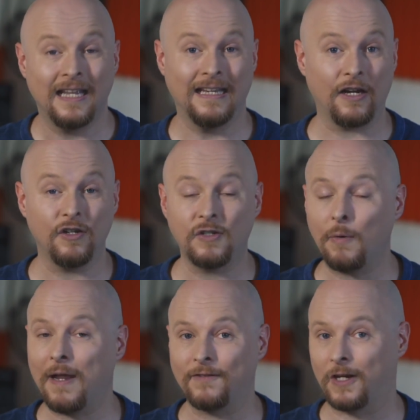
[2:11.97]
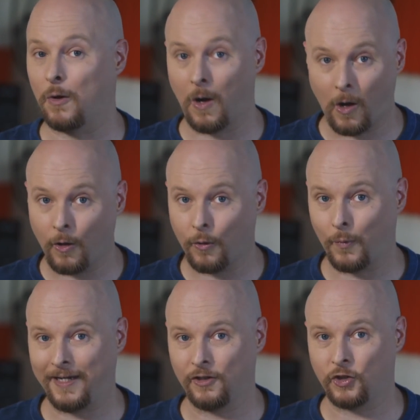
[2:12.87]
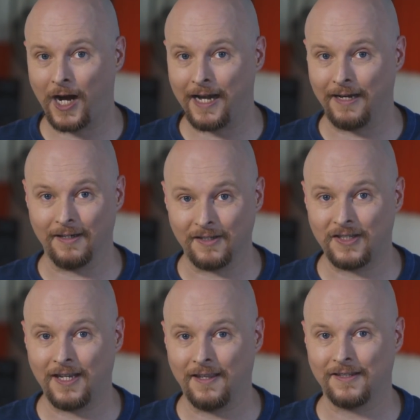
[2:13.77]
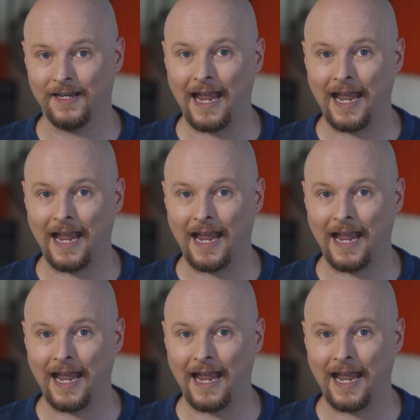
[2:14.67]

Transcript: Now, you don't have to go all the way to China to see this in